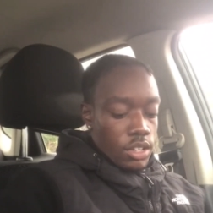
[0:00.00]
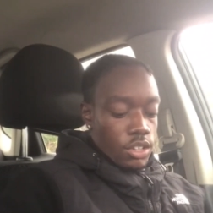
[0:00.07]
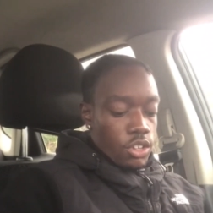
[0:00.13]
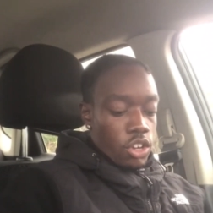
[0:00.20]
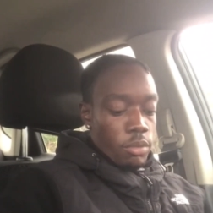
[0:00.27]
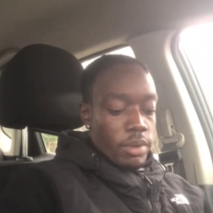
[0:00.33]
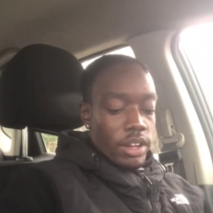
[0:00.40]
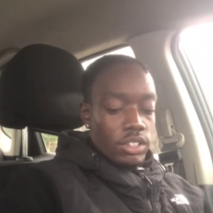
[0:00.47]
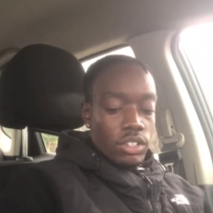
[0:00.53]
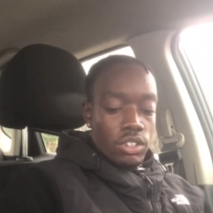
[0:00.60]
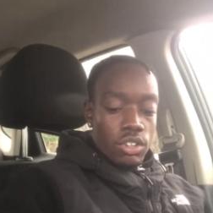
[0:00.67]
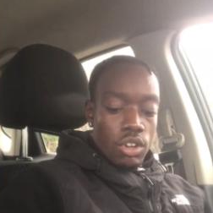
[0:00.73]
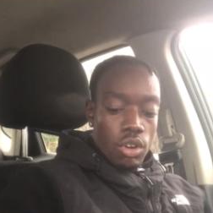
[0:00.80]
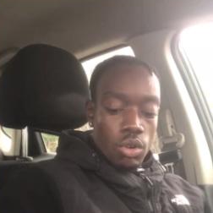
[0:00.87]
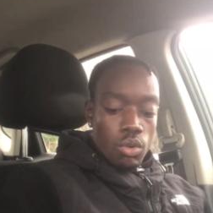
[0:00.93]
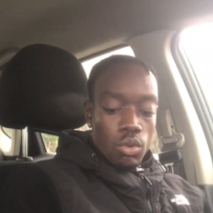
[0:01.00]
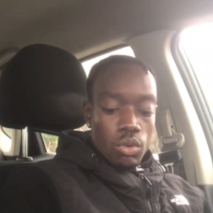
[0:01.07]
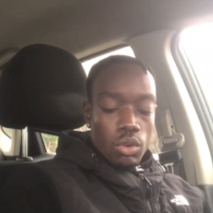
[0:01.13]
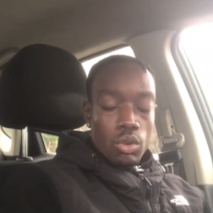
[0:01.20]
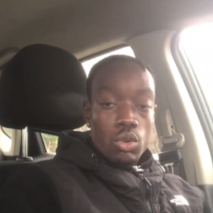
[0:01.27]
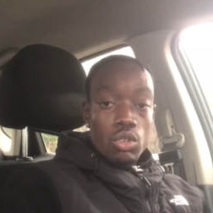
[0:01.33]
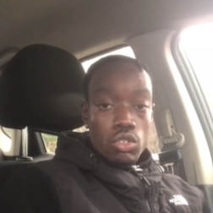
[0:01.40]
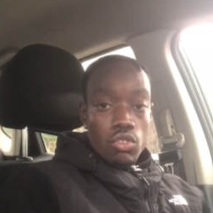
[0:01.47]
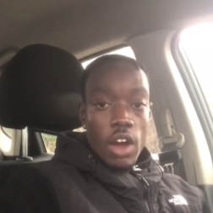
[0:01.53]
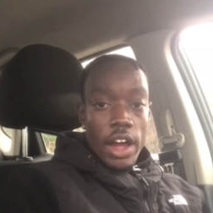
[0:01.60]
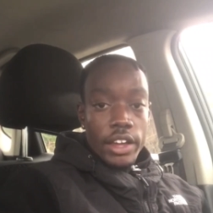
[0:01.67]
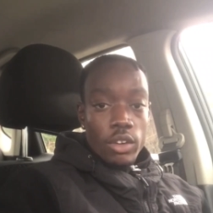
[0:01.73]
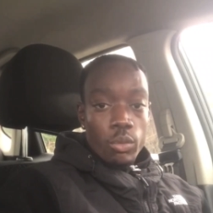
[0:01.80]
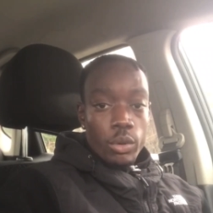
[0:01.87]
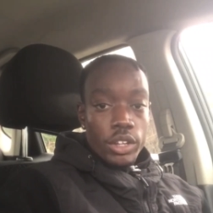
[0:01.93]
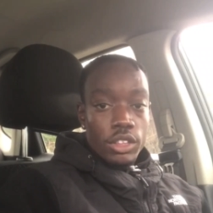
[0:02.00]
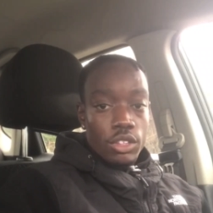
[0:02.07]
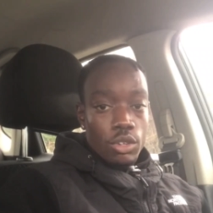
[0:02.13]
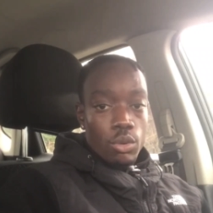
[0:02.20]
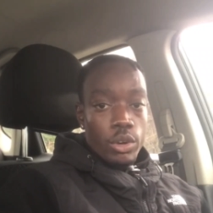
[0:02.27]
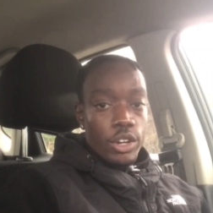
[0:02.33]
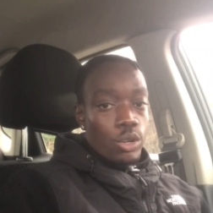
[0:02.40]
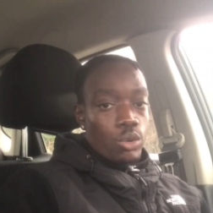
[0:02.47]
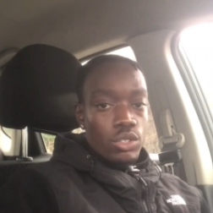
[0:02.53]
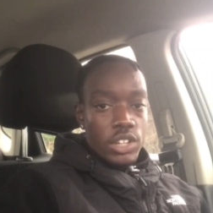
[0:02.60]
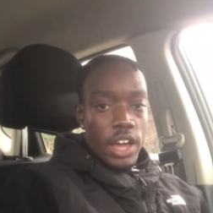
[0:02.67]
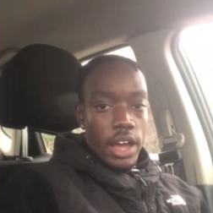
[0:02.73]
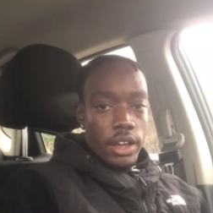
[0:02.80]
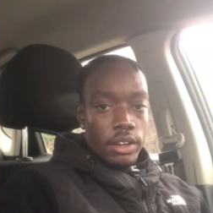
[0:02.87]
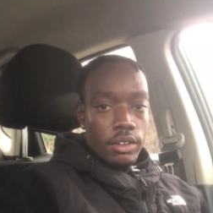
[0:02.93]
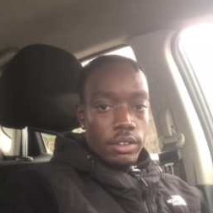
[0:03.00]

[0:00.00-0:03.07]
You're about to know who's rocking with you and who's not.